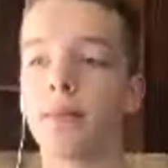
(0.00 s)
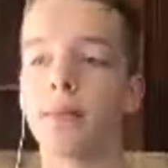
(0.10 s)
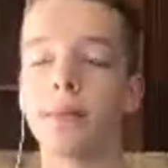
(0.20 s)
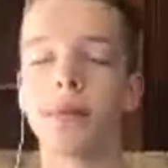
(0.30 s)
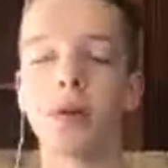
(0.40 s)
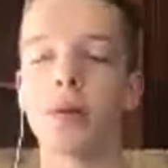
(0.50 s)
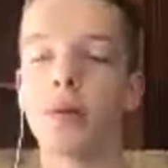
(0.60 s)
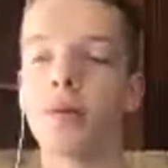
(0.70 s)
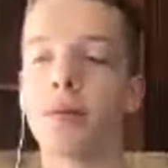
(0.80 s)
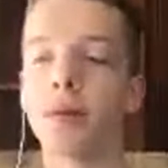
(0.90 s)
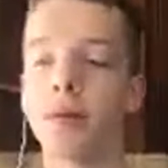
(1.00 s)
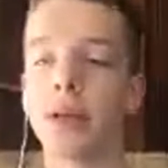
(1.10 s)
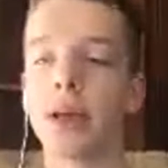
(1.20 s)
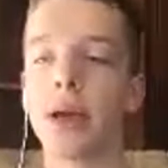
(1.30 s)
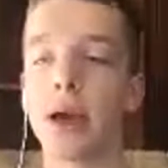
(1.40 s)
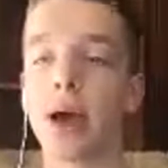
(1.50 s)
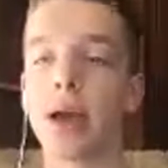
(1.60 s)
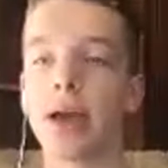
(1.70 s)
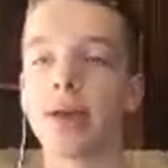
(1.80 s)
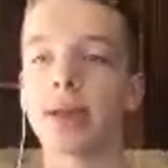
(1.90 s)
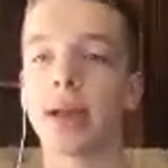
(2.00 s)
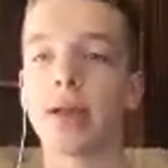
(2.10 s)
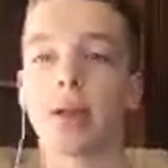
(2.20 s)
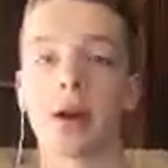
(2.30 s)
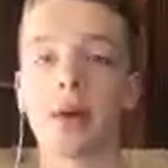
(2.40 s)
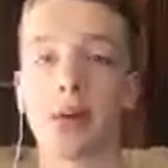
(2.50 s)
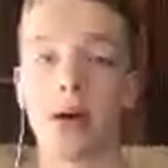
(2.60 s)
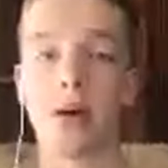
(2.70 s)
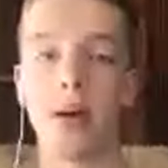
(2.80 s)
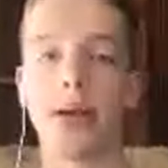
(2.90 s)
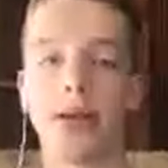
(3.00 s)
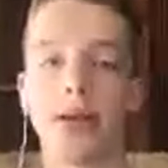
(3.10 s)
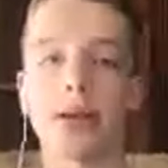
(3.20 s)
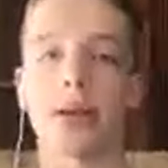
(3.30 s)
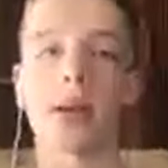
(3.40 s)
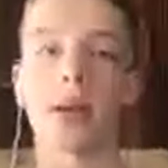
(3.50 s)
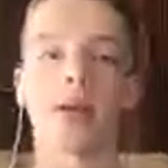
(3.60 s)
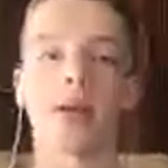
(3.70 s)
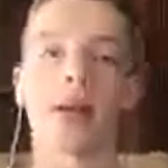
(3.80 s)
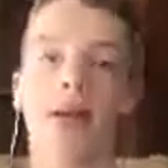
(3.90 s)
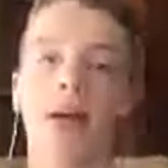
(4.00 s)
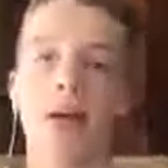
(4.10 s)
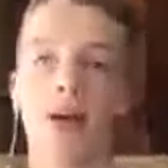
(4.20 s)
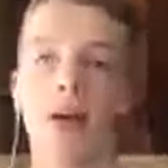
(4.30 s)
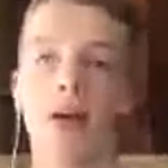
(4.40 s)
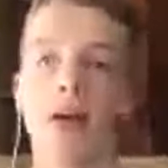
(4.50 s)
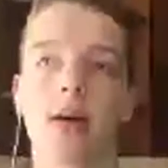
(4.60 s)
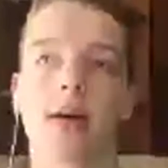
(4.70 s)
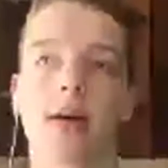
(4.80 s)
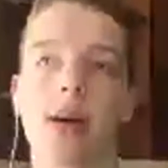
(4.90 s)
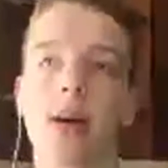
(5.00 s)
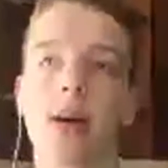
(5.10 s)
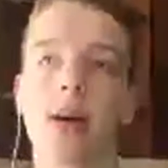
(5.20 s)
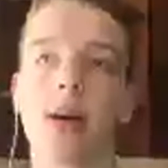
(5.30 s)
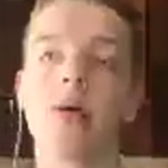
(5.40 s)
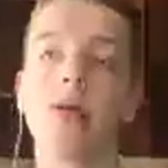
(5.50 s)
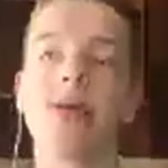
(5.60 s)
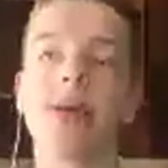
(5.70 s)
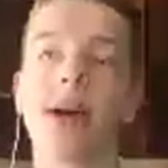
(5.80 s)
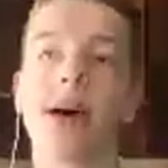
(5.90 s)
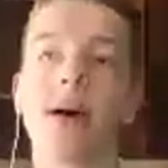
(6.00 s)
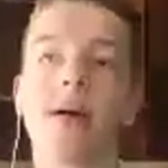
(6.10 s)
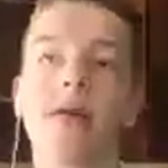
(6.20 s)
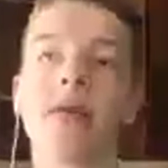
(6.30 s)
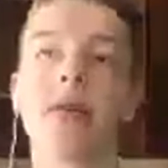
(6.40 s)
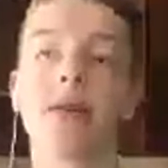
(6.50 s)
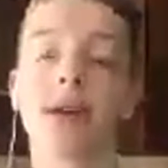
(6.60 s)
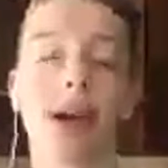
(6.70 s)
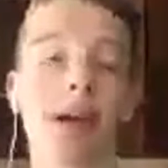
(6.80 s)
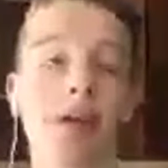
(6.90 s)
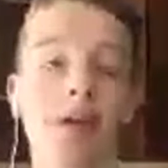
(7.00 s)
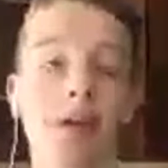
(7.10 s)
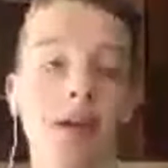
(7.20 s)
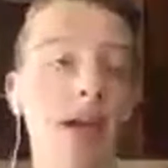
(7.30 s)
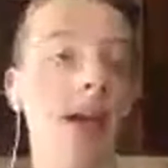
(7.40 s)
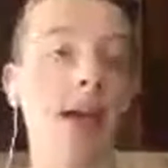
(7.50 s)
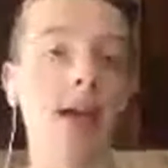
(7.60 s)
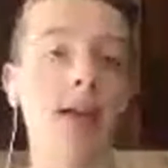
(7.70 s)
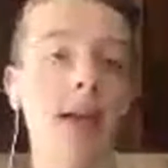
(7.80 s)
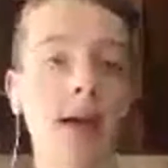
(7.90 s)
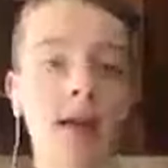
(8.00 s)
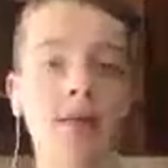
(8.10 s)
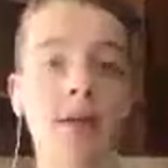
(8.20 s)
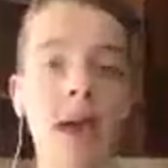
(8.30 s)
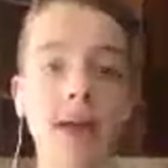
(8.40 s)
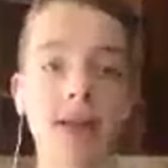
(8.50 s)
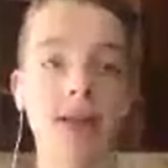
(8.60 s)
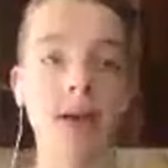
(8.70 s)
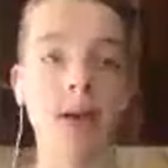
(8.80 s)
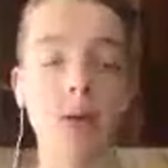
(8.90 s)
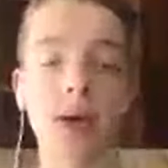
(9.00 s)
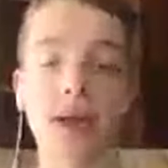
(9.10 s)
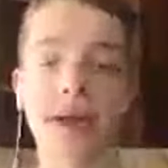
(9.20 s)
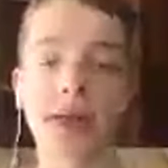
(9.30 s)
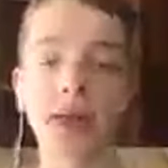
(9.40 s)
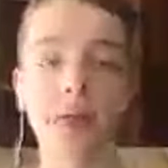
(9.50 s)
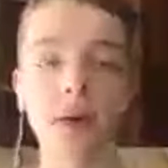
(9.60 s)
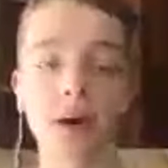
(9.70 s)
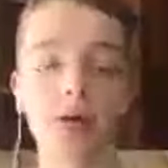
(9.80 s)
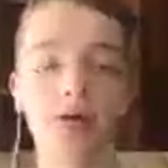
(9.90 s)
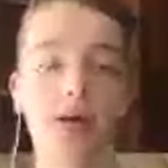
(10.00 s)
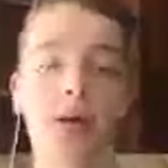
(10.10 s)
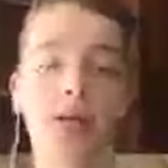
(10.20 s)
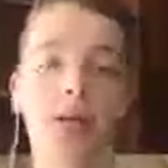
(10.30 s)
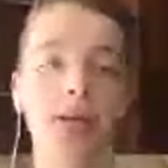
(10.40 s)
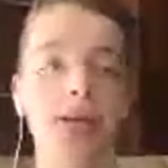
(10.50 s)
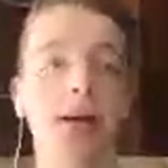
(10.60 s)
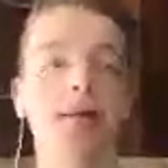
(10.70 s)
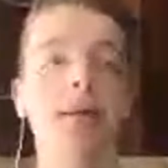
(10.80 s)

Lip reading: so the first thing I guess I could talk about is uh, the importance of your title and kind of SEO and keywords and all that stuff.